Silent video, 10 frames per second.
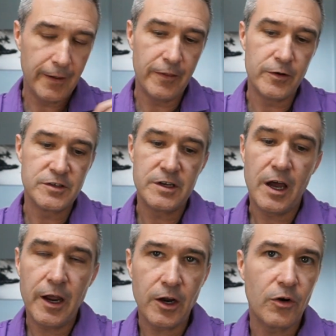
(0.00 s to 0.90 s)
There's
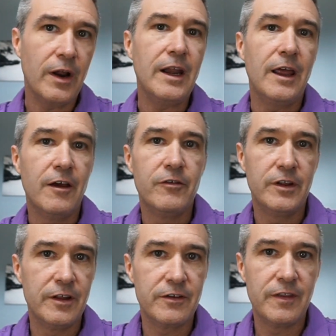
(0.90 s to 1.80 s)
not great
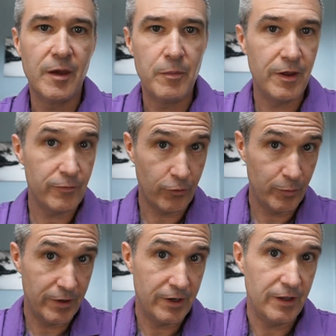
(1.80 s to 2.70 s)
evidence that metformin